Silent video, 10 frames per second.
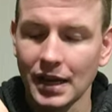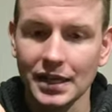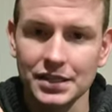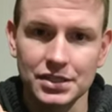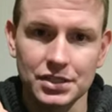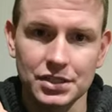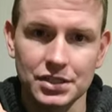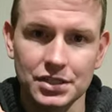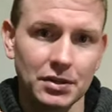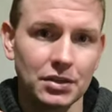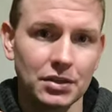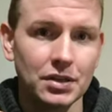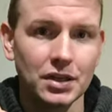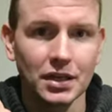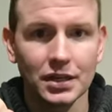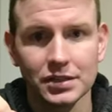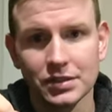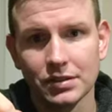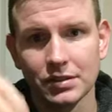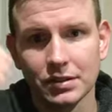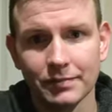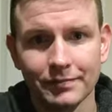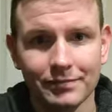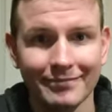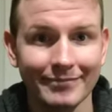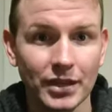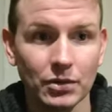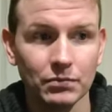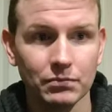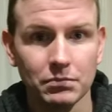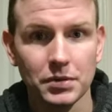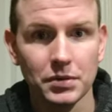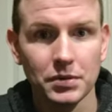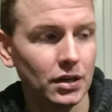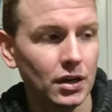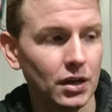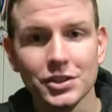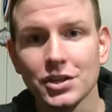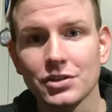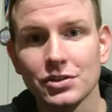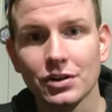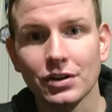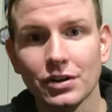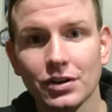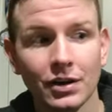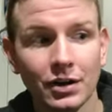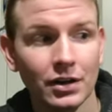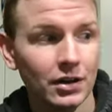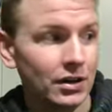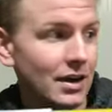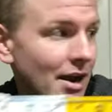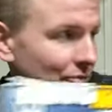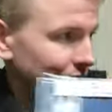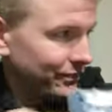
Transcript: I guess it's just something unique. I guess to you know be a conversation starter. Now,